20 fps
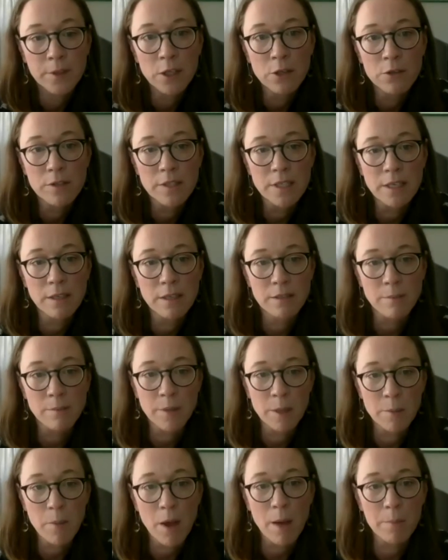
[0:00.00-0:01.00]
You'll see
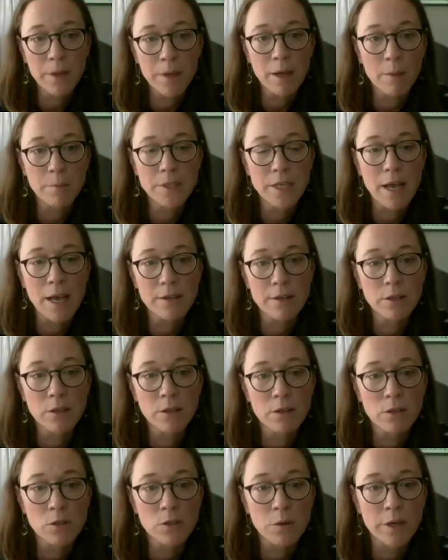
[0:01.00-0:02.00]
something popping up to ask
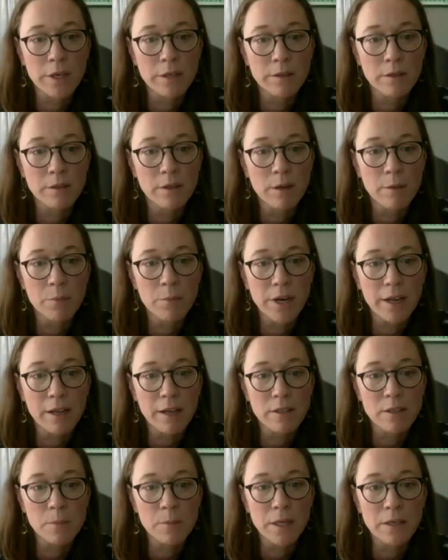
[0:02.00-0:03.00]
you to join a
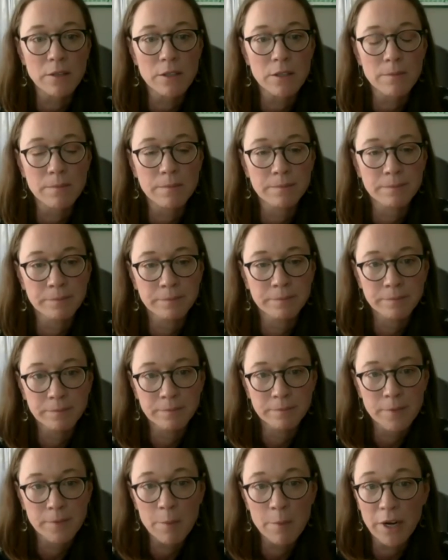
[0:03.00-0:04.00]
breakout
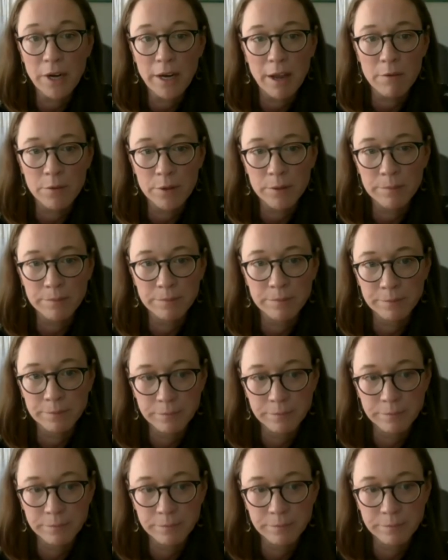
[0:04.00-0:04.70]
room.